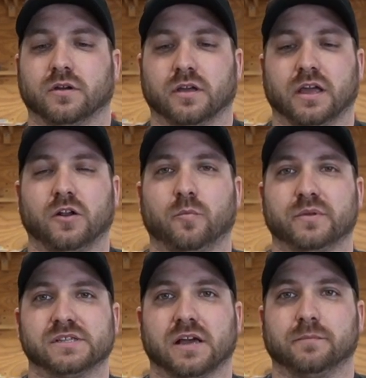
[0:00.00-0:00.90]
it
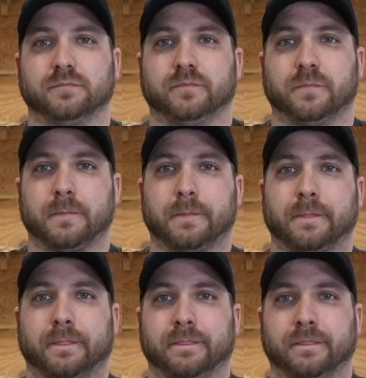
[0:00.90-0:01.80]
opens up.
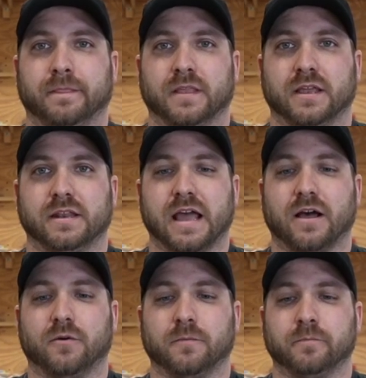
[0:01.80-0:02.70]

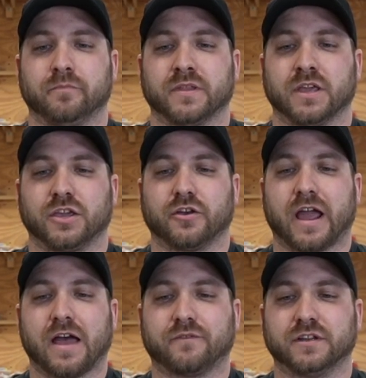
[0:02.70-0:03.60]
Now, your
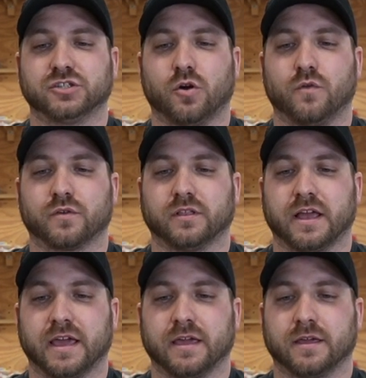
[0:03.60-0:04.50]
1/2 inch
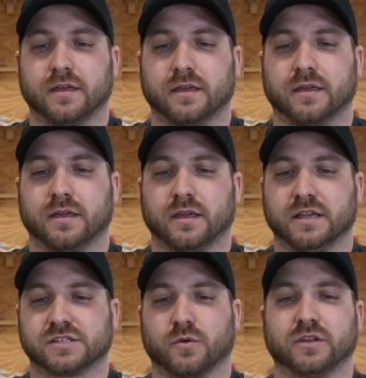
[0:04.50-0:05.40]
overlay
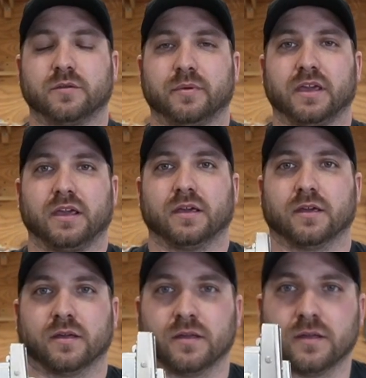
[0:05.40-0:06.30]
is going to be
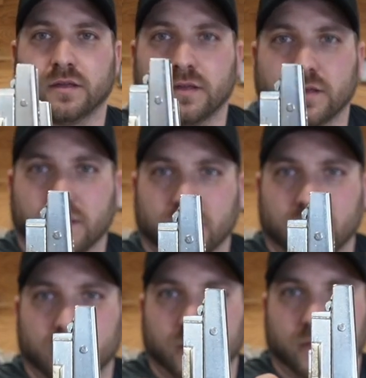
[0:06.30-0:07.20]

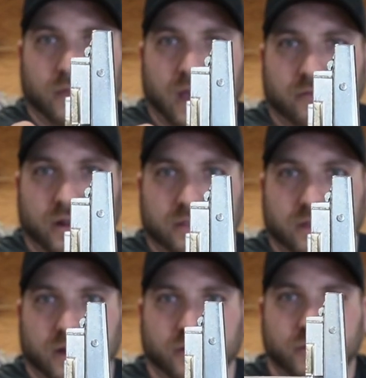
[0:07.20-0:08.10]
that right
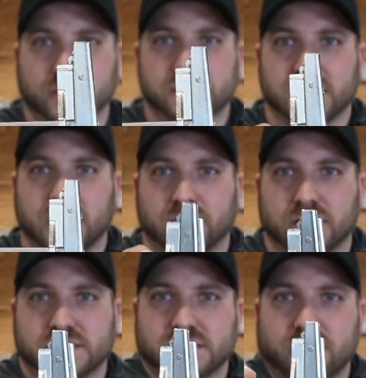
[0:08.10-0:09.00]
there. You can see
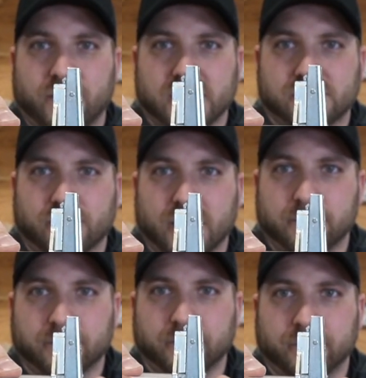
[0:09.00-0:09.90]
this is the face frame,
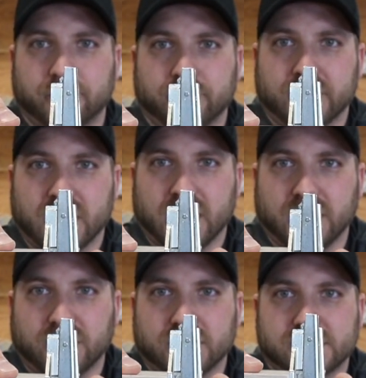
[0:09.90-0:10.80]

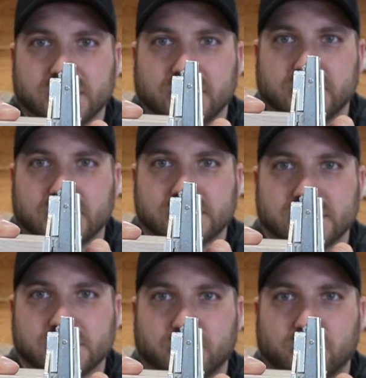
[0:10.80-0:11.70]
and you can see the
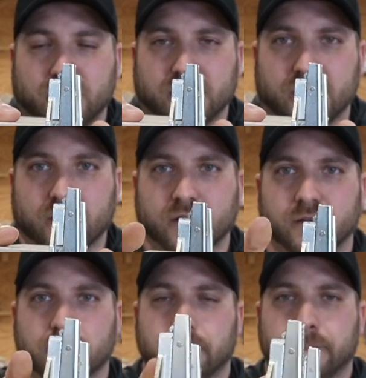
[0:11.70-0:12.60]
distance between there
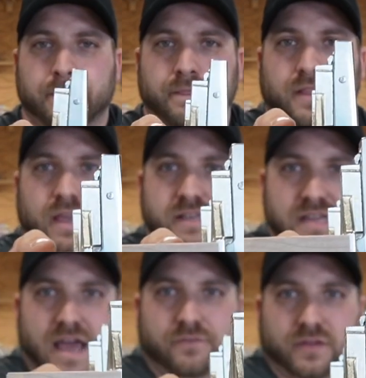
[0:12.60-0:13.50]
is
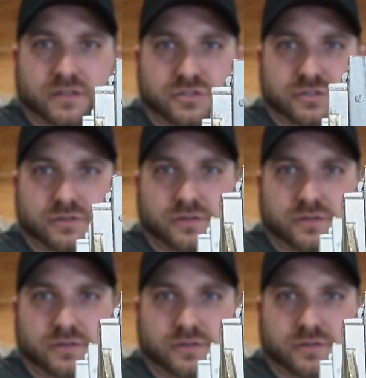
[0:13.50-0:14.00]
1/2 inch.